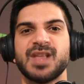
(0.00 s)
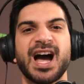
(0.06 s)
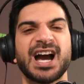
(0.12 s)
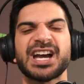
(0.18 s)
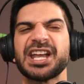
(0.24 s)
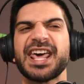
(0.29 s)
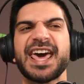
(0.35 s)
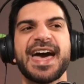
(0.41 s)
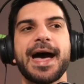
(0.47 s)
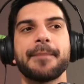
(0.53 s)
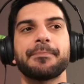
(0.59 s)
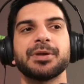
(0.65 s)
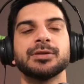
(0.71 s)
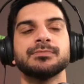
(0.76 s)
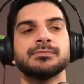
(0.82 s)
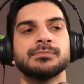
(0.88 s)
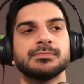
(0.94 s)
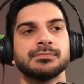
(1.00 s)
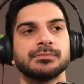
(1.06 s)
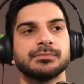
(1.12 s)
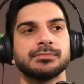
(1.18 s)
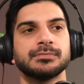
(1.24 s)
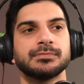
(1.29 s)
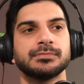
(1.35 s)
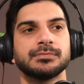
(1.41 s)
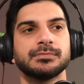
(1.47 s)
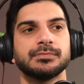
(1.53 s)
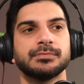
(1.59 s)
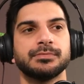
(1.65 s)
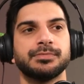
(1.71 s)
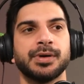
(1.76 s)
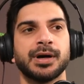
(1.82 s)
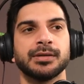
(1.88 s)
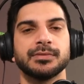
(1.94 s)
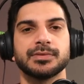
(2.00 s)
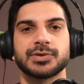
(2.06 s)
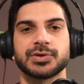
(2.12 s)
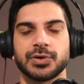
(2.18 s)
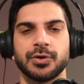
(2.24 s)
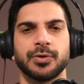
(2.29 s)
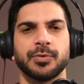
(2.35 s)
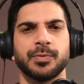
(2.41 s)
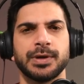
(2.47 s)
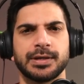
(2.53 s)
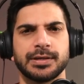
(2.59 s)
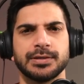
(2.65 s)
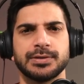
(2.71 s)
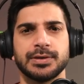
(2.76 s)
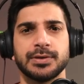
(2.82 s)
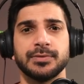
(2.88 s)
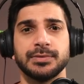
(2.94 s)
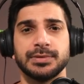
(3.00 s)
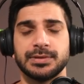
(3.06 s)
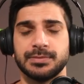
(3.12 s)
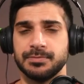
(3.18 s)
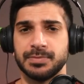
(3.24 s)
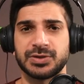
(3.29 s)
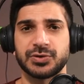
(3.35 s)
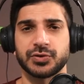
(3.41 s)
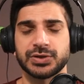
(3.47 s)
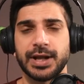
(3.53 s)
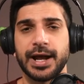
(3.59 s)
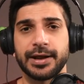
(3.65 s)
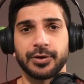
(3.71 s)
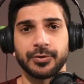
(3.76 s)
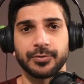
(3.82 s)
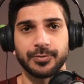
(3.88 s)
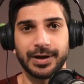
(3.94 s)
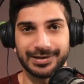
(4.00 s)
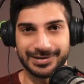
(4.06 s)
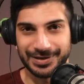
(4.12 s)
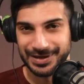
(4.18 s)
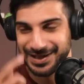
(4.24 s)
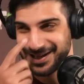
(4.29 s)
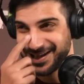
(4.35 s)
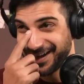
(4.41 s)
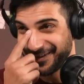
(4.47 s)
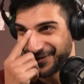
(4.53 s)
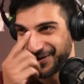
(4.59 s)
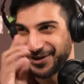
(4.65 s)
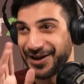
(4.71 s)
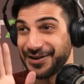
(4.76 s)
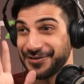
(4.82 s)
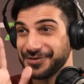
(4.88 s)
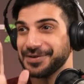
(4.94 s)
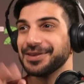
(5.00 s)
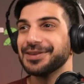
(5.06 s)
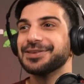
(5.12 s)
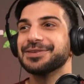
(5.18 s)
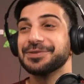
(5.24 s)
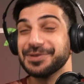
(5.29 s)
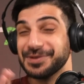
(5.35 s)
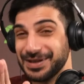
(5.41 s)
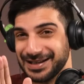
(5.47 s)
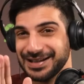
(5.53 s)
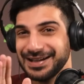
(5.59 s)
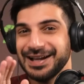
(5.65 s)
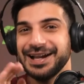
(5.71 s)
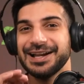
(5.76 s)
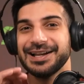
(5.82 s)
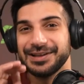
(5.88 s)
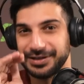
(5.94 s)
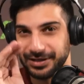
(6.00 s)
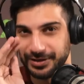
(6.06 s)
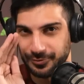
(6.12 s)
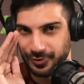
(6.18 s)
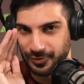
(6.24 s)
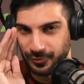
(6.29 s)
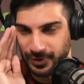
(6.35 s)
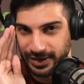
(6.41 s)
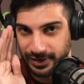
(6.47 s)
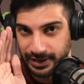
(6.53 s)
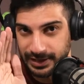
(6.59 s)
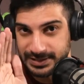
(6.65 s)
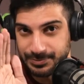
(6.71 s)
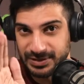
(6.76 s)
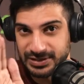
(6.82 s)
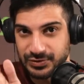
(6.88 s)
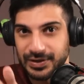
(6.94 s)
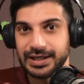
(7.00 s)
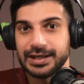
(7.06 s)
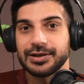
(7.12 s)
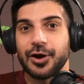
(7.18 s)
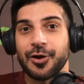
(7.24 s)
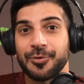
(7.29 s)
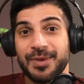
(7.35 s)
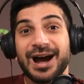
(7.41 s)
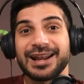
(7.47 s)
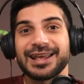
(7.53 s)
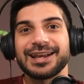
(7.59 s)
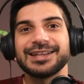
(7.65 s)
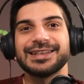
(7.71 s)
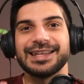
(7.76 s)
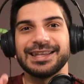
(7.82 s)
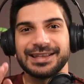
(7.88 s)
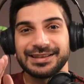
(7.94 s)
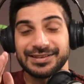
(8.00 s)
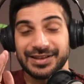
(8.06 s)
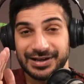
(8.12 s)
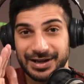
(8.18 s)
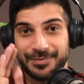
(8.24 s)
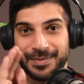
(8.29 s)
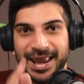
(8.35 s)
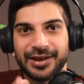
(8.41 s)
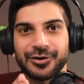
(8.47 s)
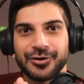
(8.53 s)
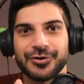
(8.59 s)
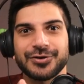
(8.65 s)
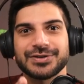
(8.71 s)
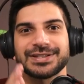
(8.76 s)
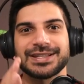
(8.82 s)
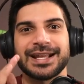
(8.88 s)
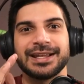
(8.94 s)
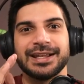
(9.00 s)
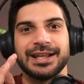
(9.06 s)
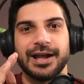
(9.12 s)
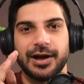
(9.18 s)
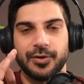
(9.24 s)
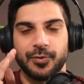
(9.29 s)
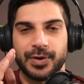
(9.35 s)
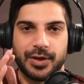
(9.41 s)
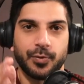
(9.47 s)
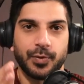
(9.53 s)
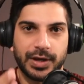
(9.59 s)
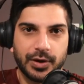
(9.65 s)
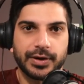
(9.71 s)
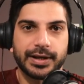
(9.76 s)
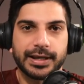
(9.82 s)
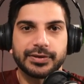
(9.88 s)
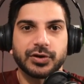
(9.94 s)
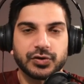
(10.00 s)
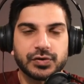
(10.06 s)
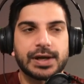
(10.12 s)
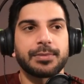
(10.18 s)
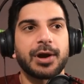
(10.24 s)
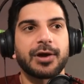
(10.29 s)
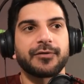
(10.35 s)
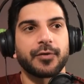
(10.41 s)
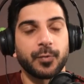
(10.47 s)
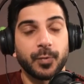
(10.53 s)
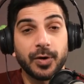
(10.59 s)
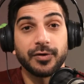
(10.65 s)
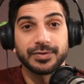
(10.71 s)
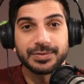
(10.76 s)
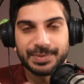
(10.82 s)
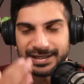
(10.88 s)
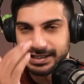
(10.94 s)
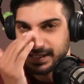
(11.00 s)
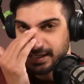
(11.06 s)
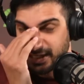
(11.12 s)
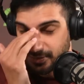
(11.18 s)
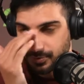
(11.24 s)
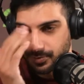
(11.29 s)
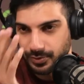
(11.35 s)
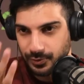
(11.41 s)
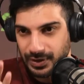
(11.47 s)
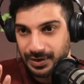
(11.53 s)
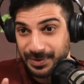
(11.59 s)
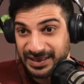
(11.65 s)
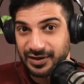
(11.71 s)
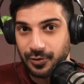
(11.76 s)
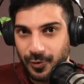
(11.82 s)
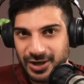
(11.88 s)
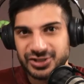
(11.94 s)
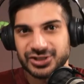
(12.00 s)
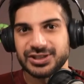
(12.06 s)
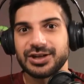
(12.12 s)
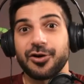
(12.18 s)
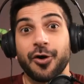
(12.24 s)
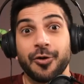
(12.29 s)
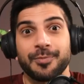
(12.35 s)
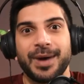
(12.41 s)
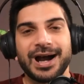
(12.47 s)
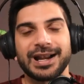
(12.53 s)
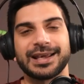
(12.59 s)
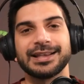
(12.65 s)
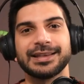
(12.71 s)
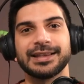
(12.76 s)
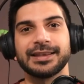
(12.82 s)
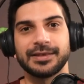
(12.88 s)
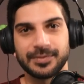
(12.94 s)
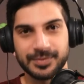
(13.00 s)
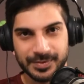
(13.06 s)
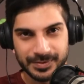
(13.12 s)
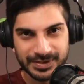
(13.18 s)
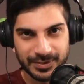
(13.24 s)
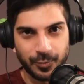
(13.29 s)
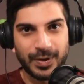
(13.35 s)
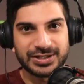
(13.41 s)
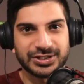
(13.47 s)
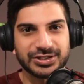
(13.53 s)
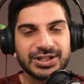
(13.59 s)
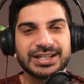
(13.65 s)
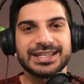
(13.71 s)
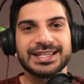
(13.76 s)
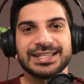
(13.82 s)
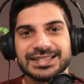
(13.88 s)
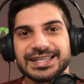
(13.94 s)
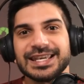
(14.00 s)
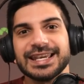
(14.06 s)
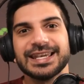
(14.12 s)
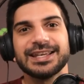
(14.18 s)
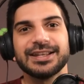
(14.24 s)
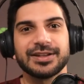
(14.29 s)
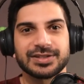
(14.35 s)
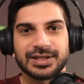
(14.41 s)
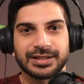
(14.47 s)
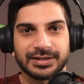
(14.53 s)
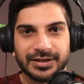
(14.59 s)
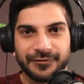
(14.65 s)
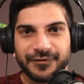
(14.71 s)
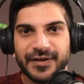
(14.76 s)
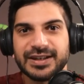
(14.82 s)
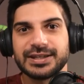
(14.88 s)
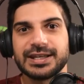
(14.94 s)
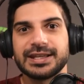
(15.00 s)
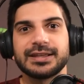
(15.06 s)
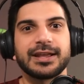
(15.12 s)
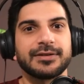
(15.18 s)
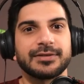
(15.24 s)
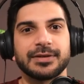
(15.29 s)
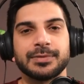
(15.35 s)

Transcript: Not going to happen. But, sir, we can do Mr. Snyder. What? If you, we, it's between Armada, the, the Commanders. that uh, we, we couldn't get the trademark for Wolves, but what about the Washington Armada, the, the, the Washington D.C. It's like defending it.